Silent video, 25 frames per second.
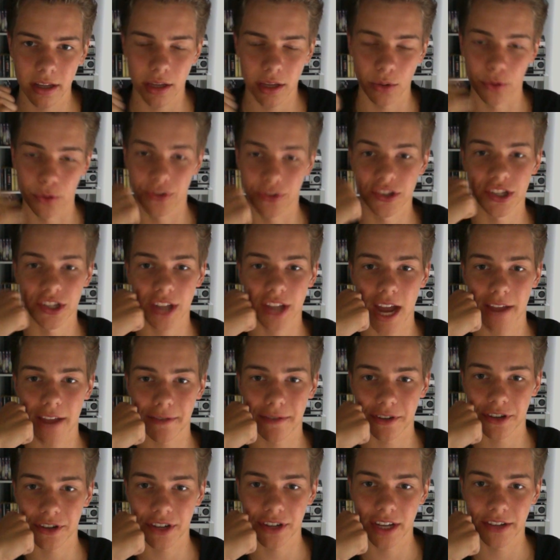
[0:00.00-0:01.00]
he holds his knife
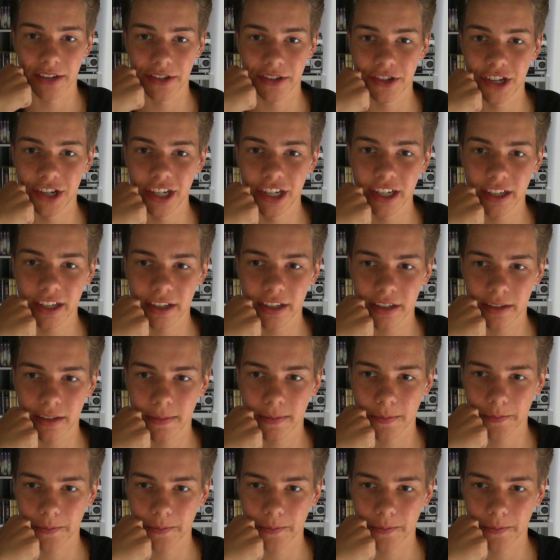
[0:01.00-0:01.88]
in his cheeks.